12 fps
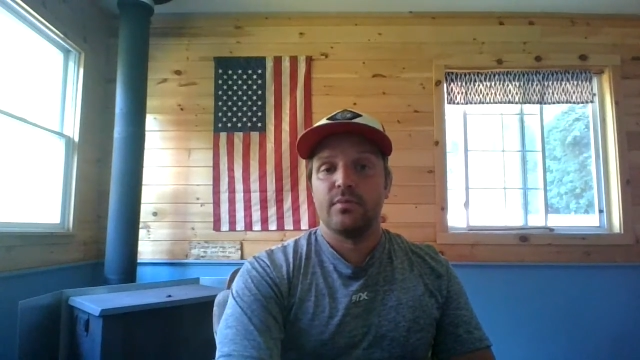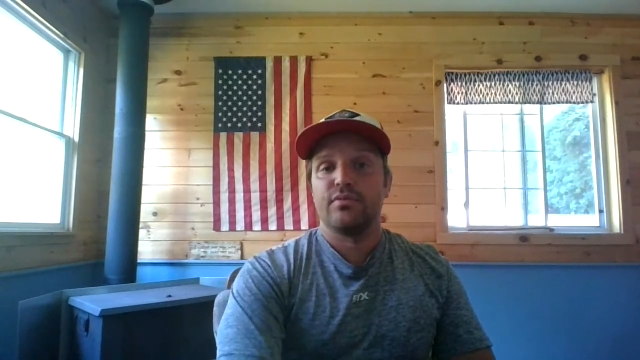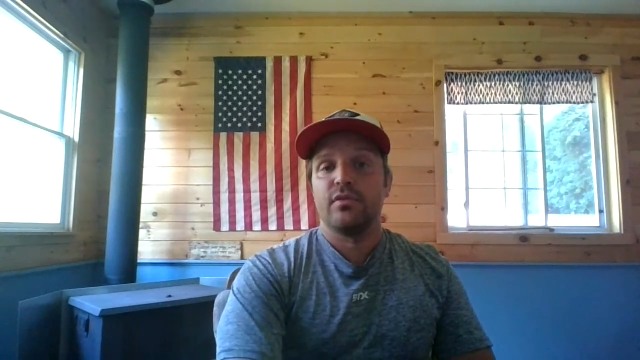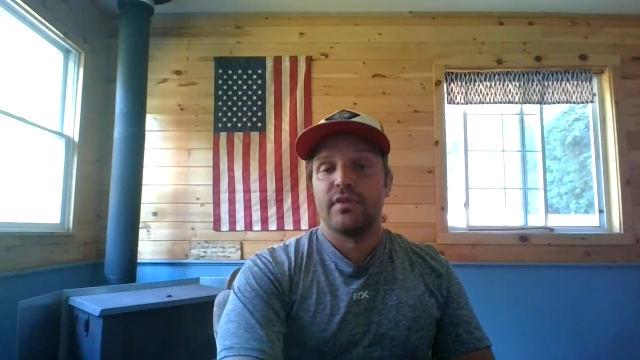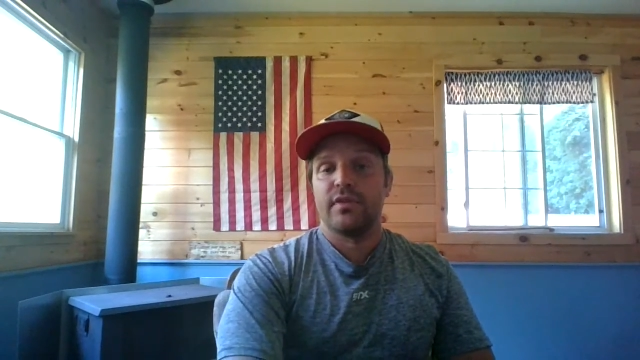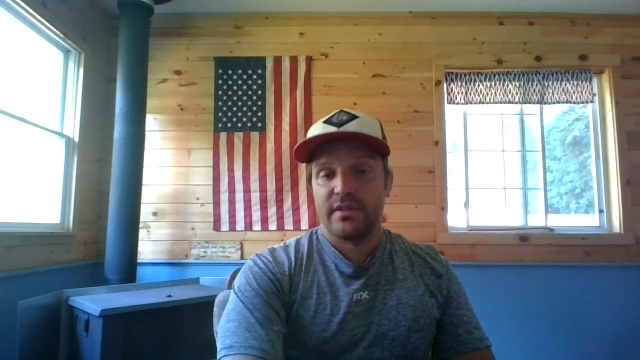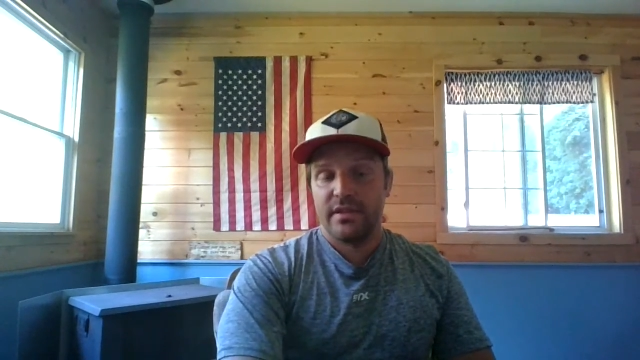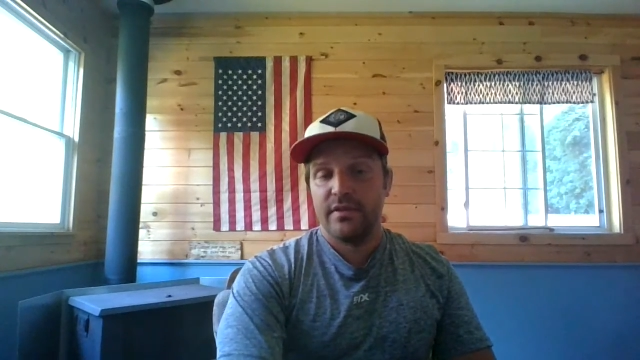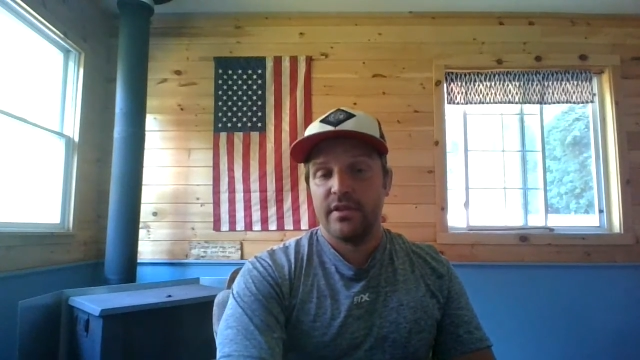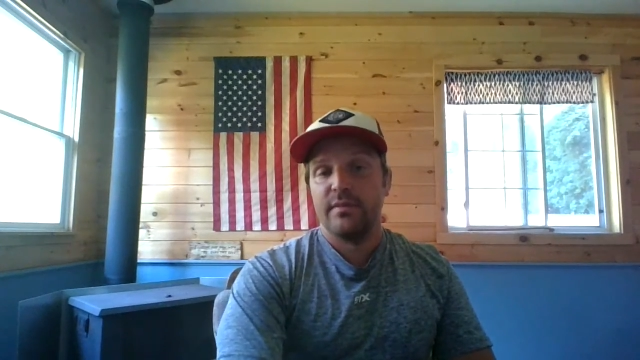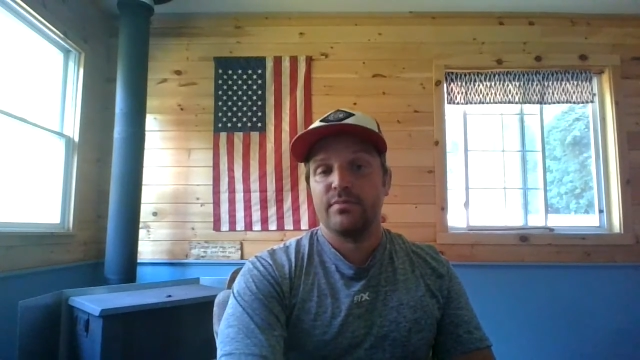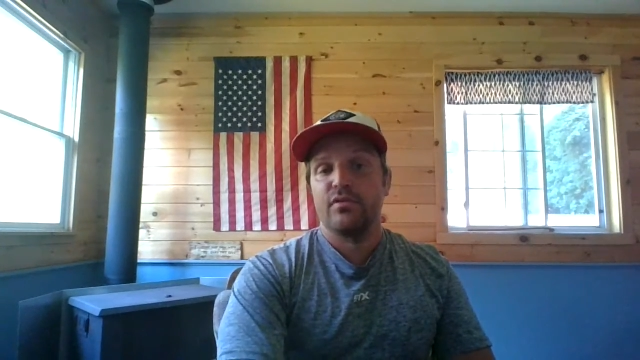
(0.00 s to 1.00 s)
improved
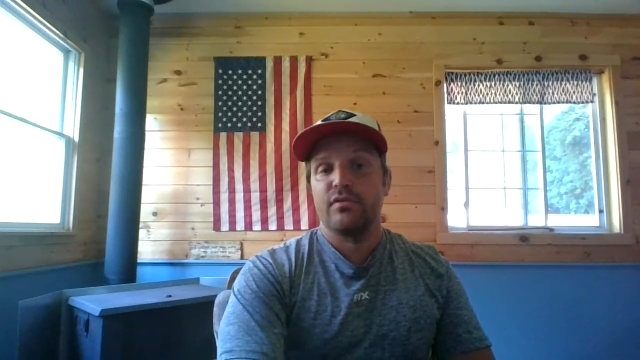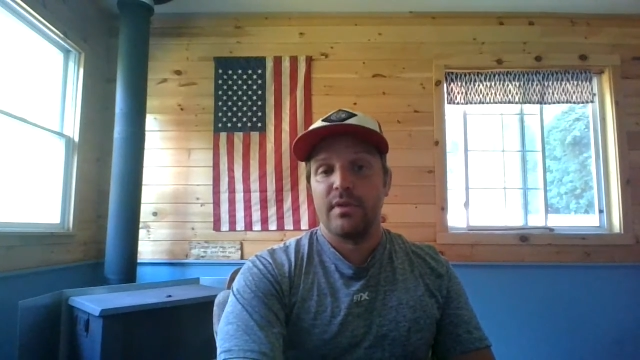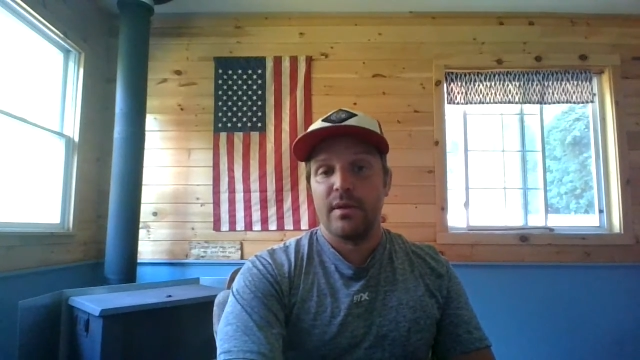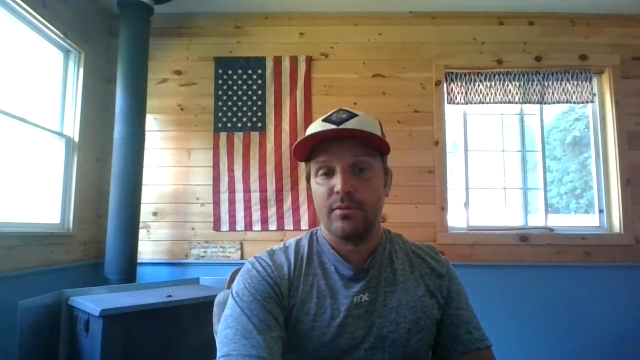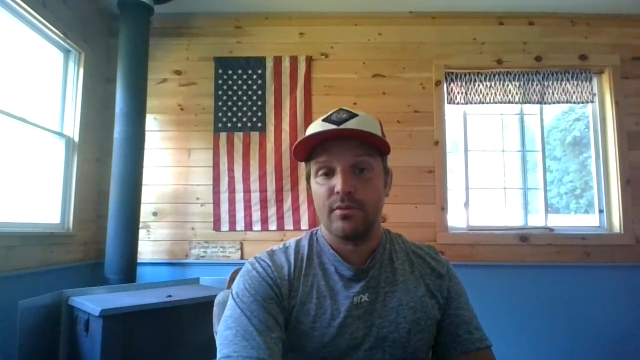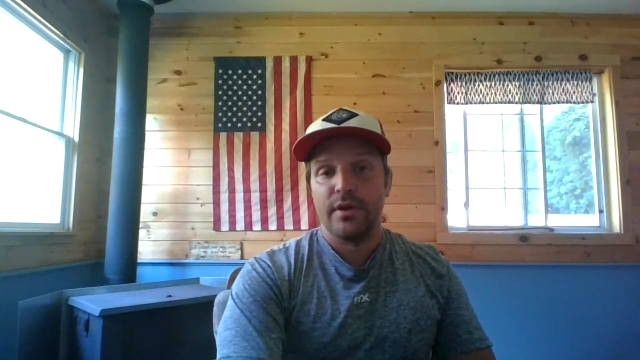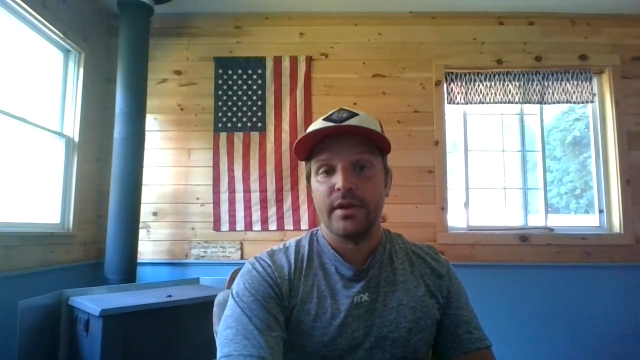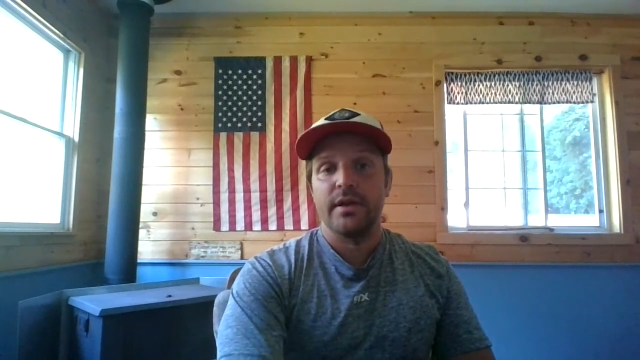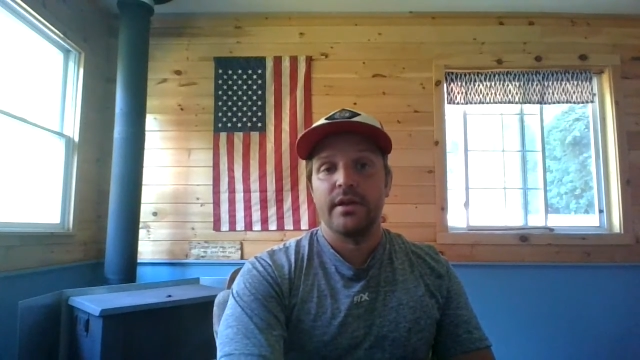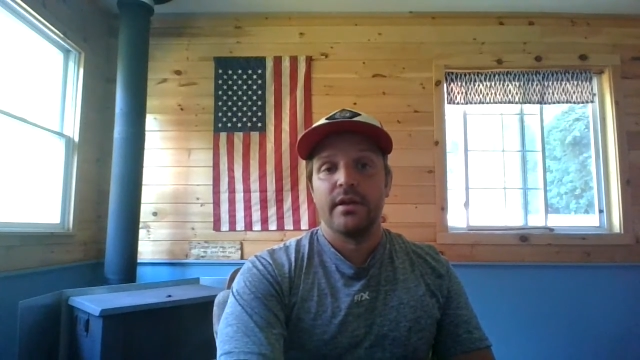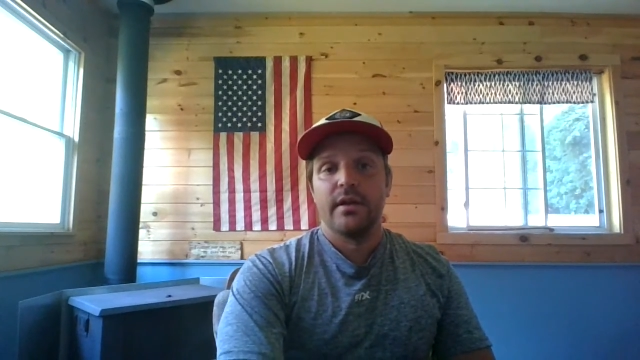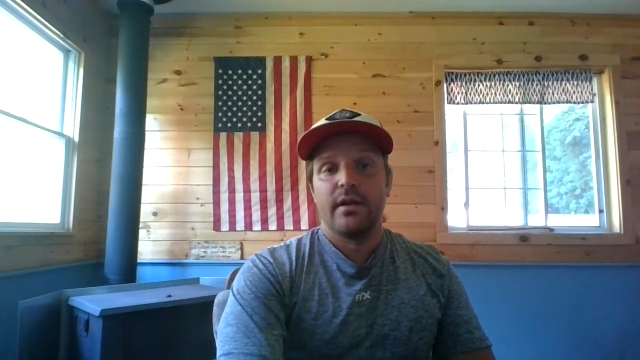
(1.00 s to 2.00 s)
activity, improved memory,